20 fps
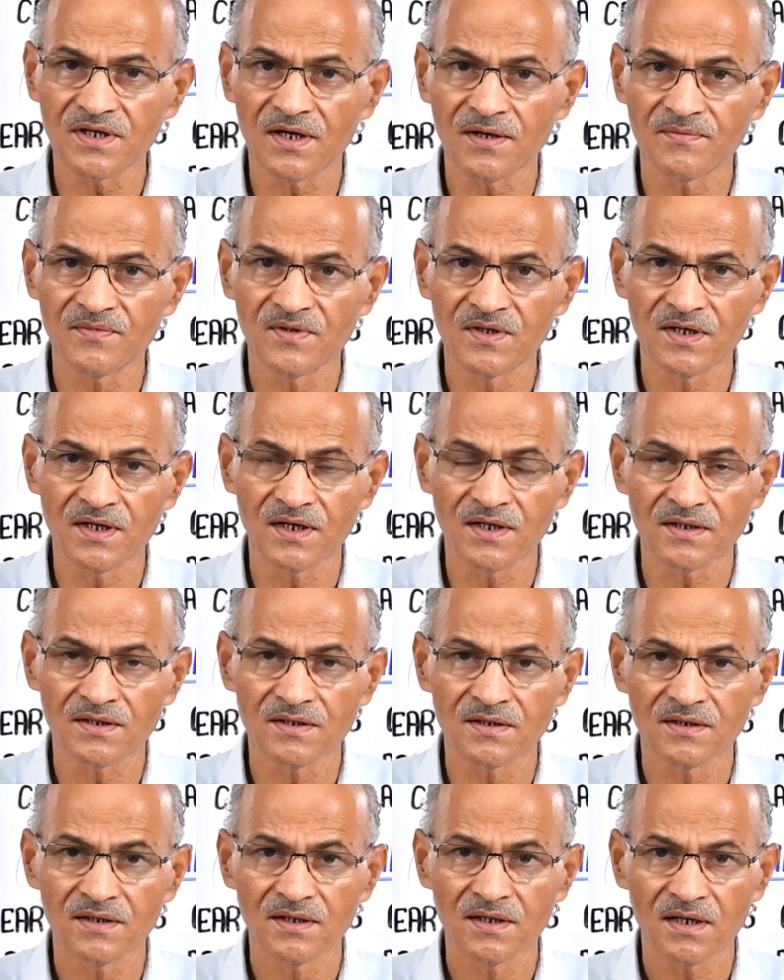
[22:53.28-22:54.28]
of the earth
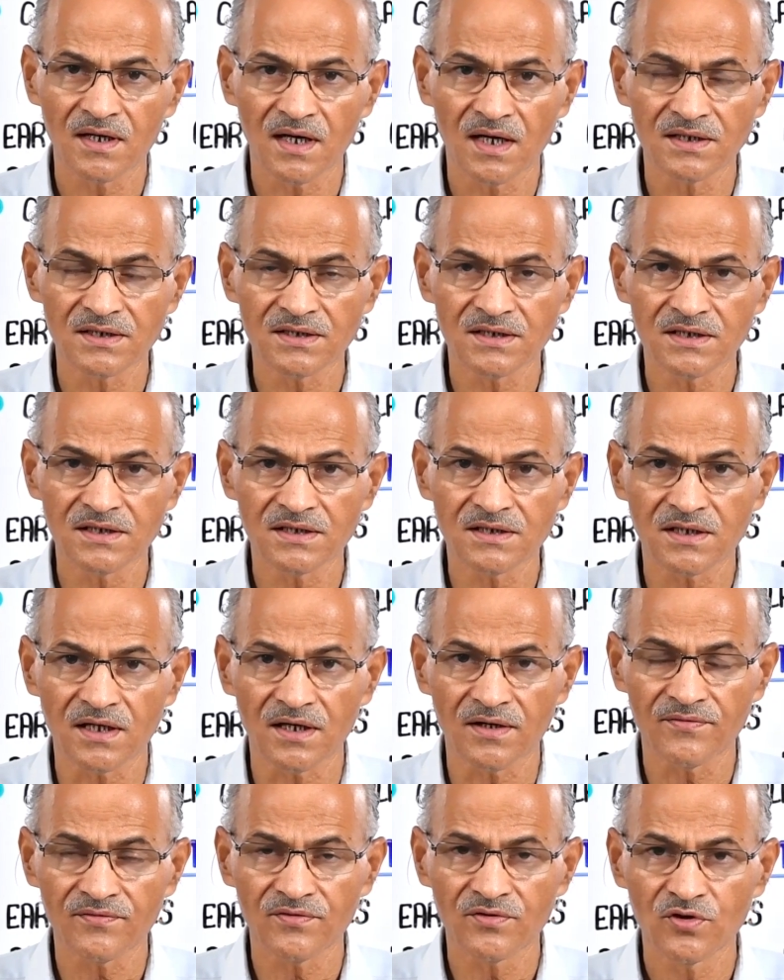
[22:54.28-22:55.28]
consists
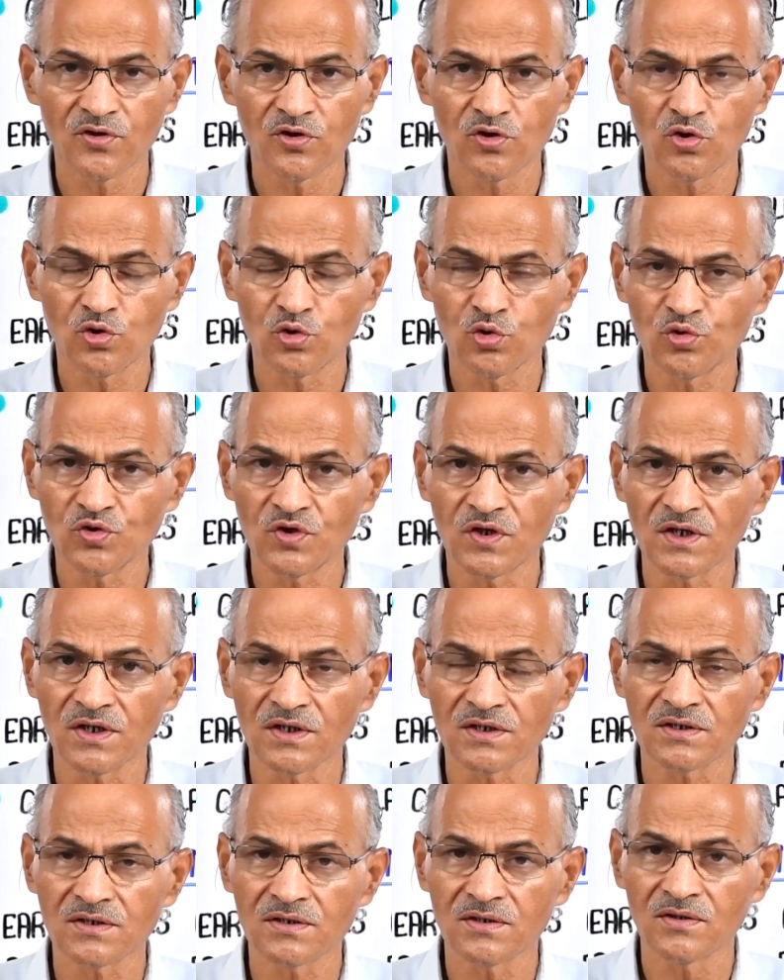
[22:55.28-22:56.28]
of two
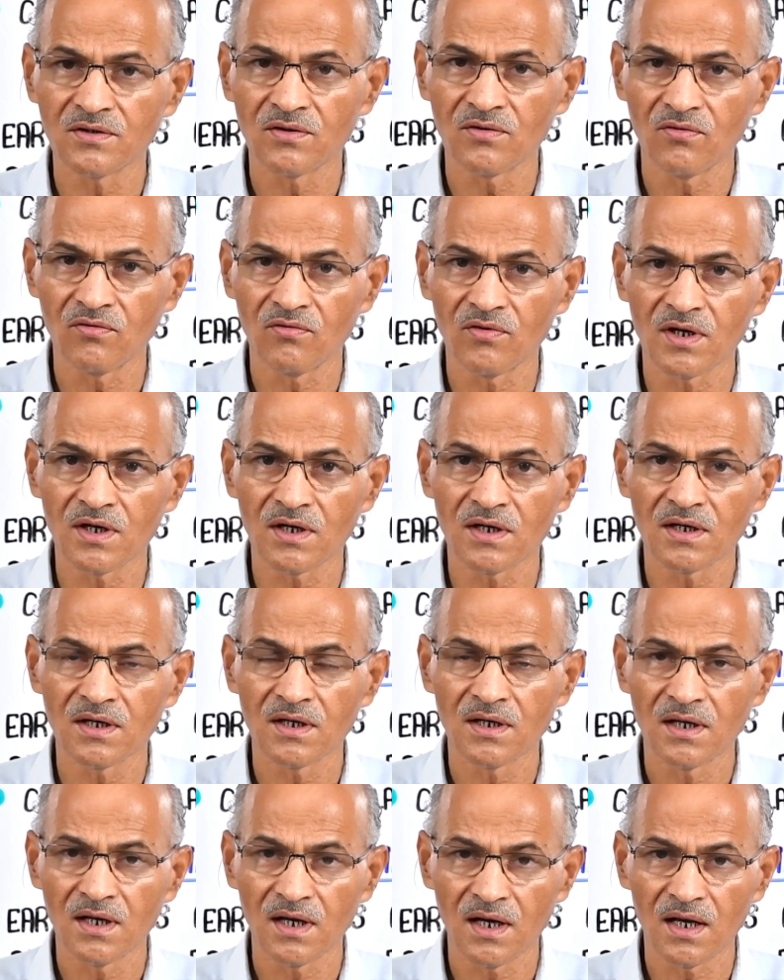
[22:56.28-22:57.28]
things: one,
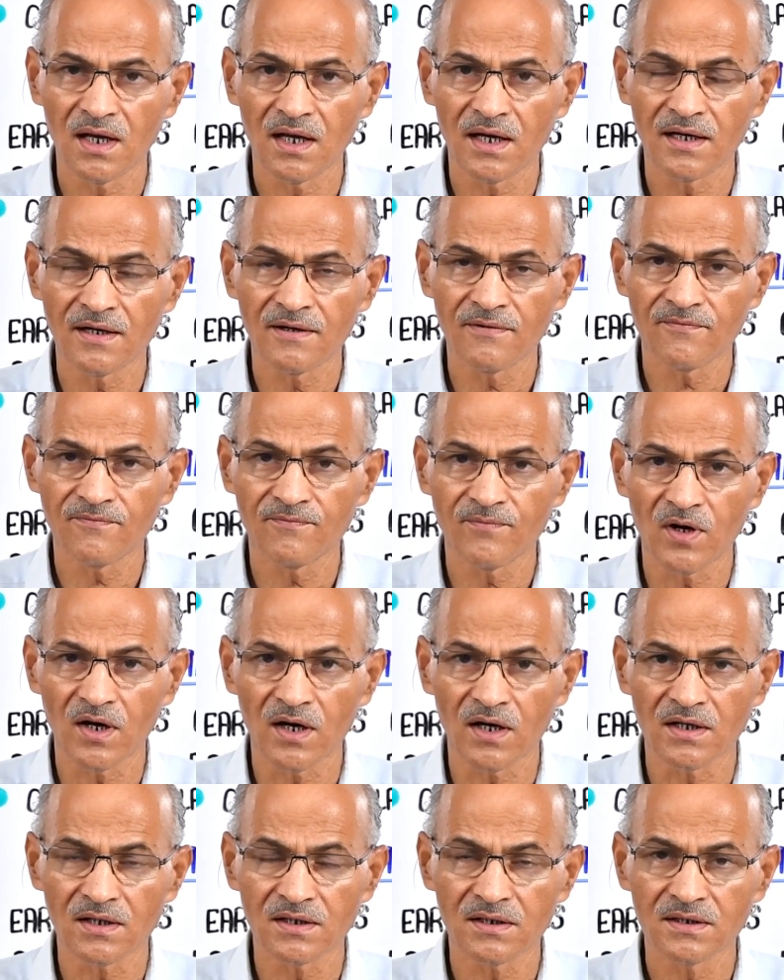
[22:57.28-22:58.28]
land
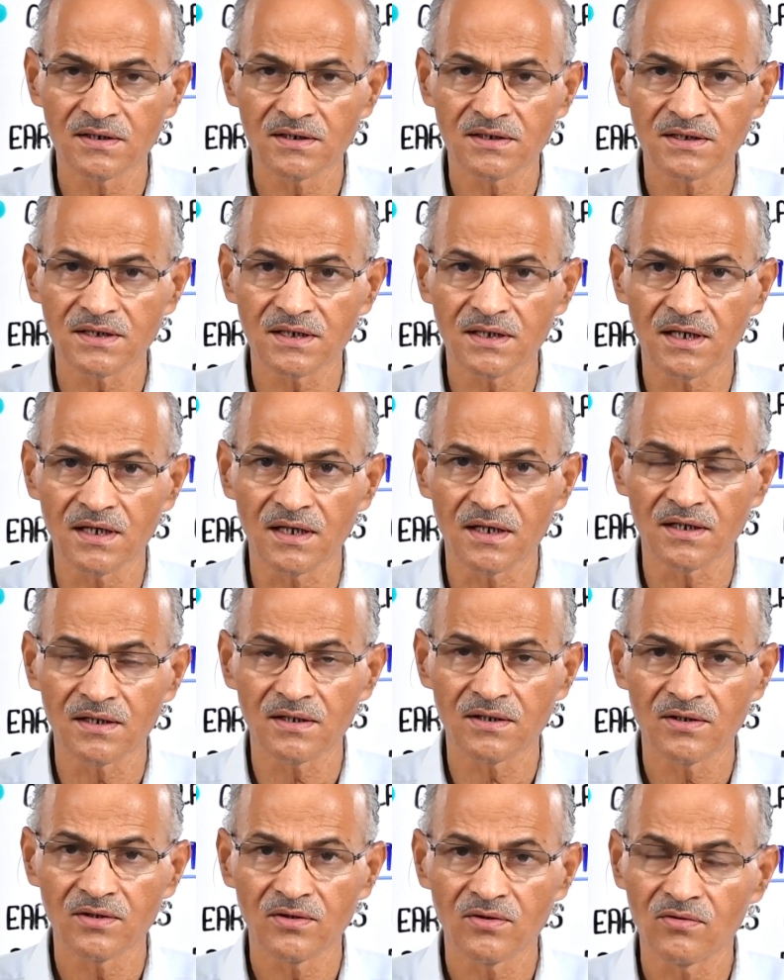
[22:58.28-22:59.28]
part; second,
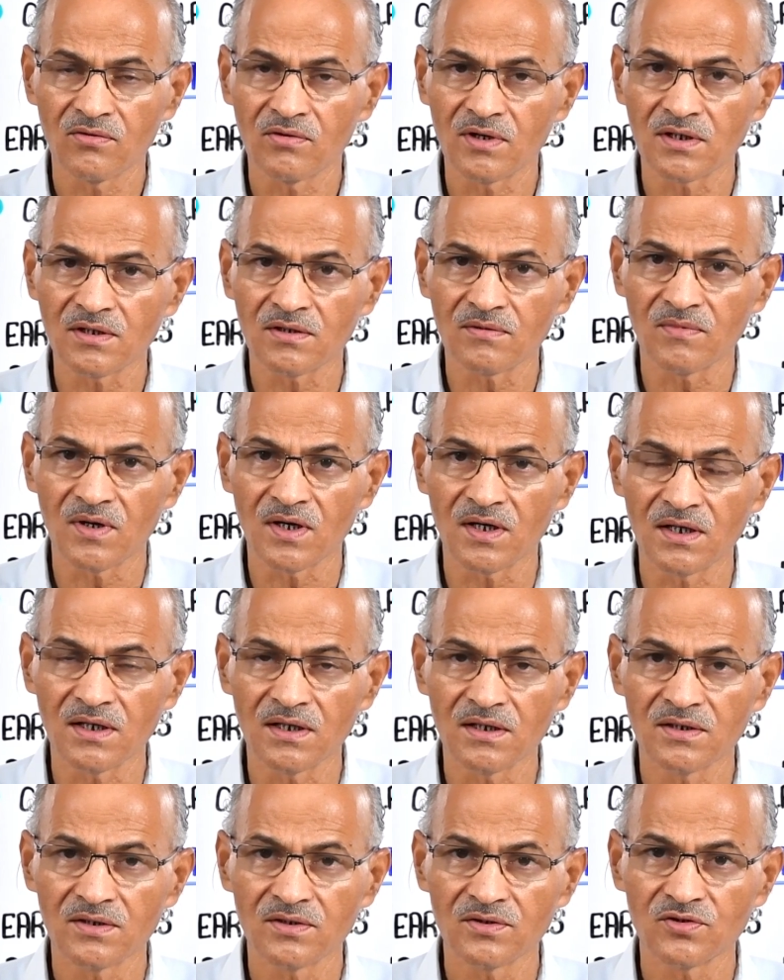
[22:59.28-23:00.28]
water body.
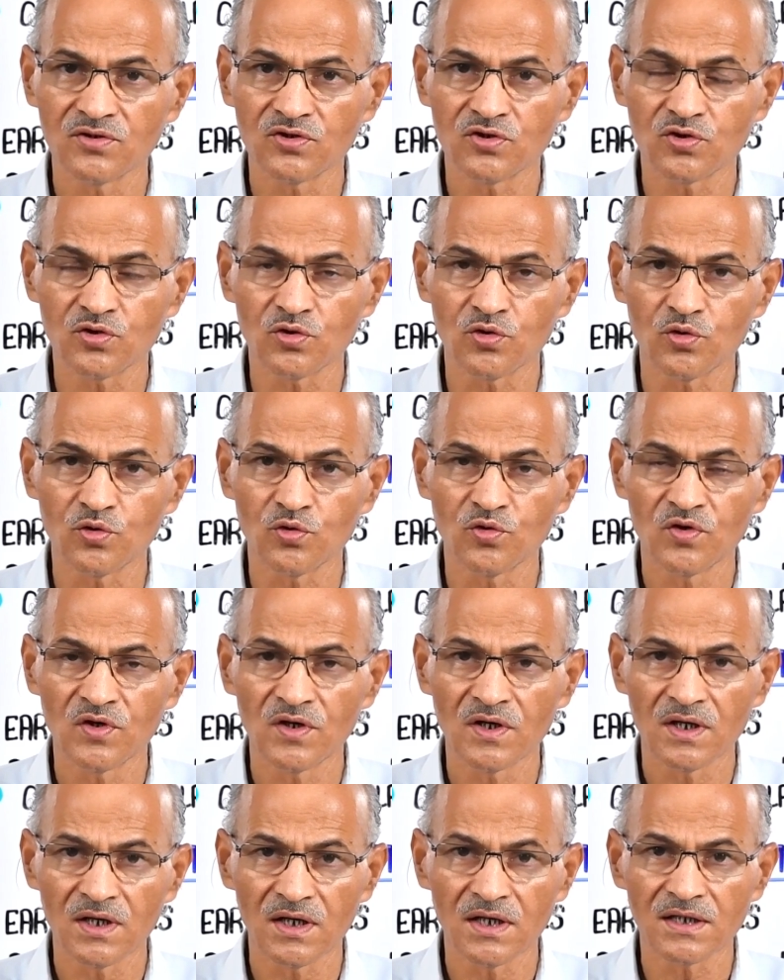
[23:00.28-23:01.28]
So
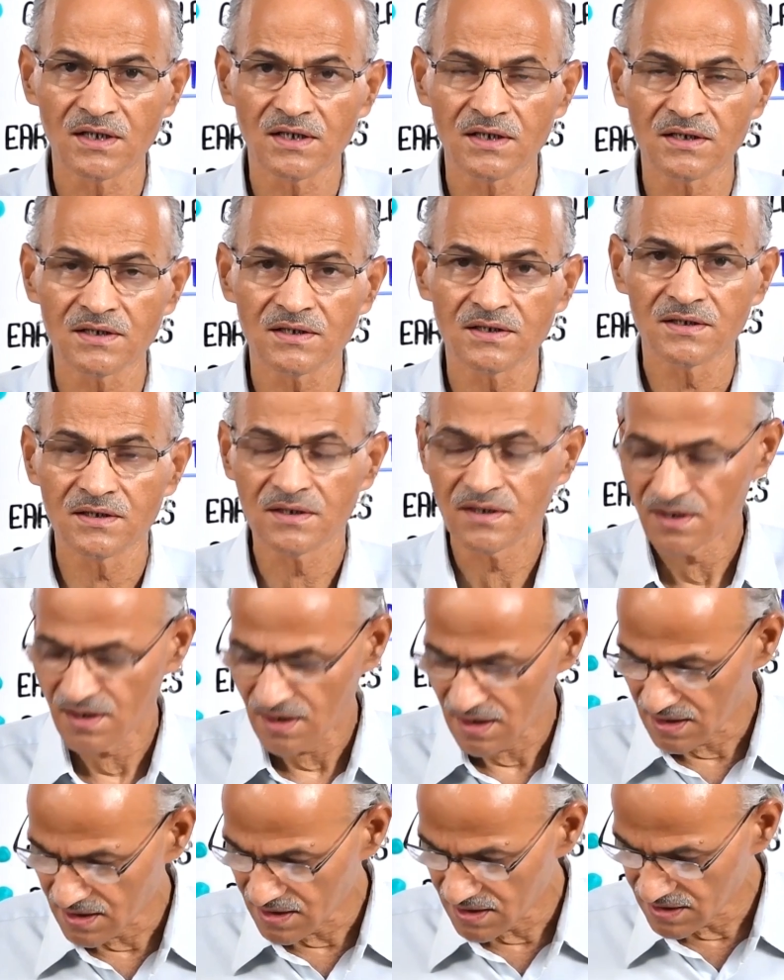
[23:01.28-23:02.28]
let us
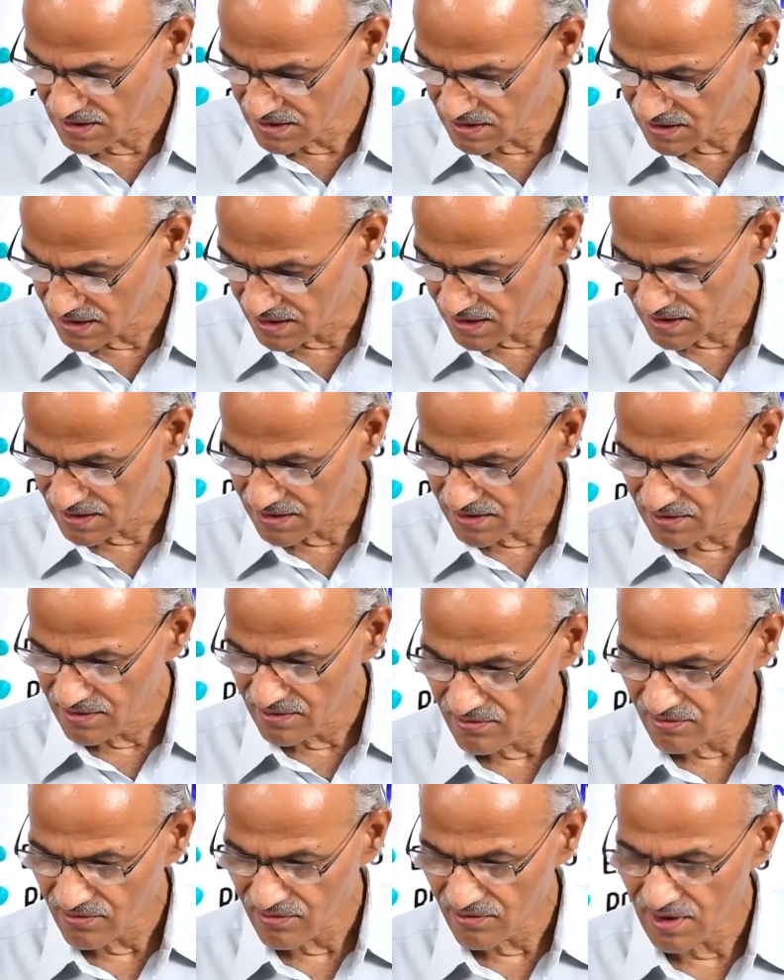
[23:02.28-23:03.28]
understand
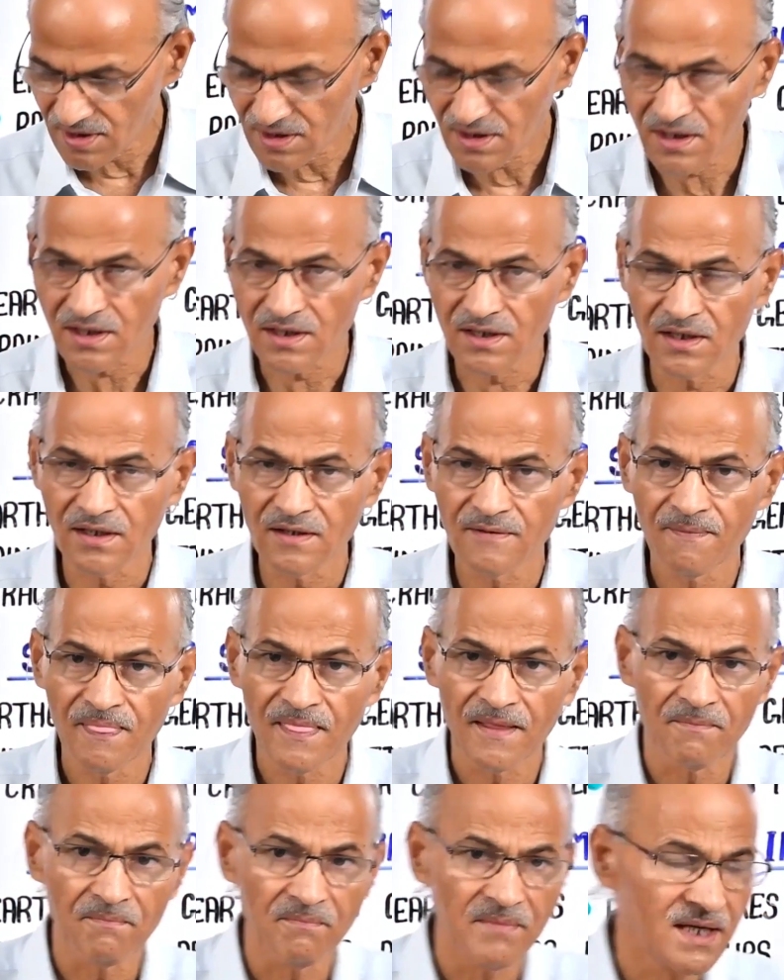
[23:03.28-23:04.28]
what are the
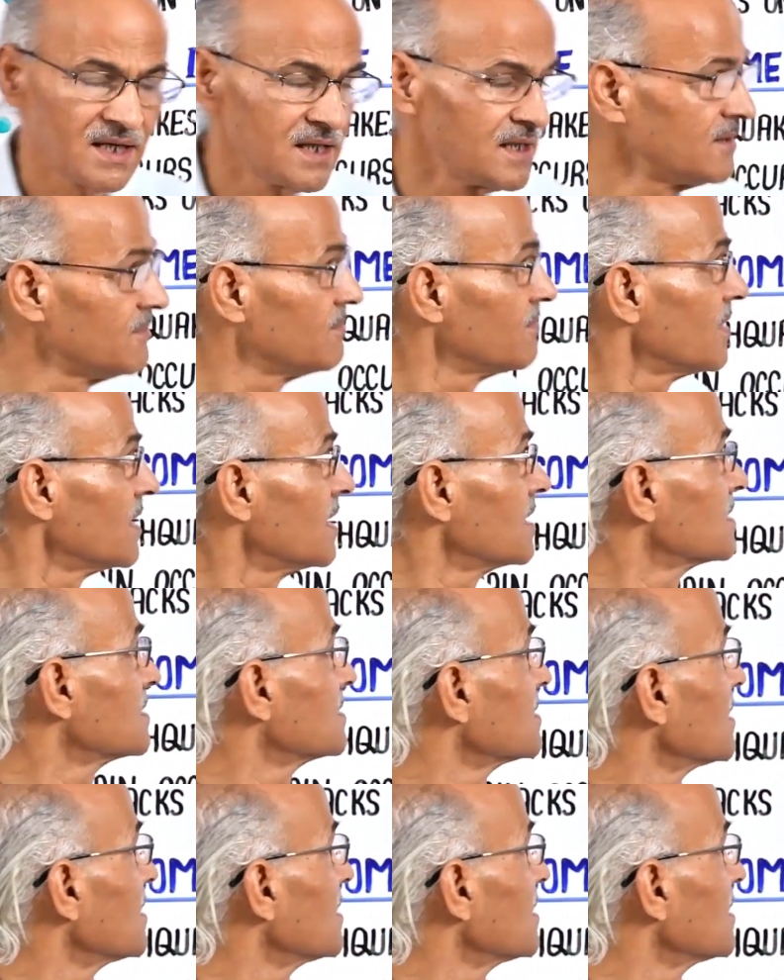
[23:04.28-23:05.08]
main impacts